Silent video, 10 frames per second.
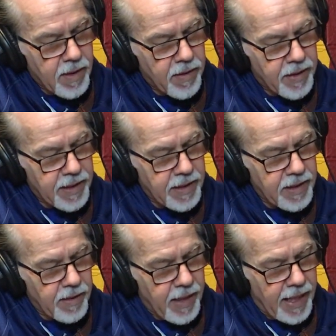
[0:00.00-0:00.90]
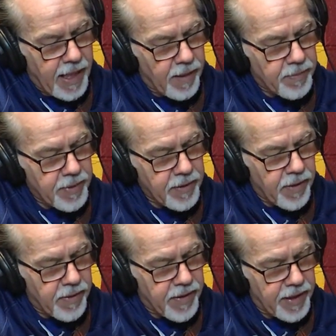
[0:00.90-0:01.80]
the amp
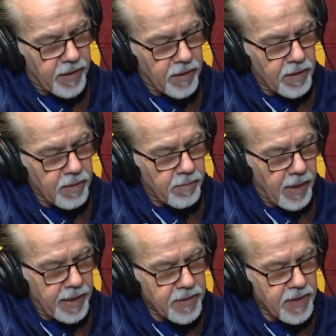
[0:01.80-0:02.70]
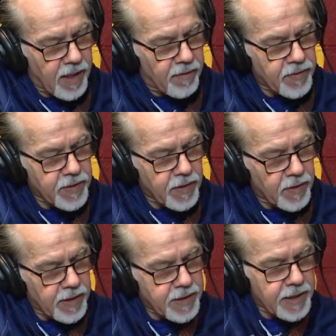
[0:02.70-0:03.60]
there by itself. So
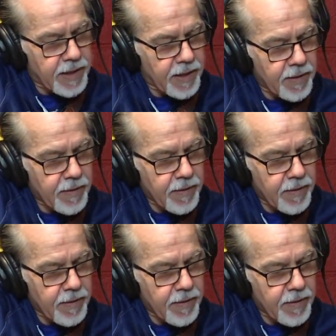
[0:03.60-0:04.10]
let's see.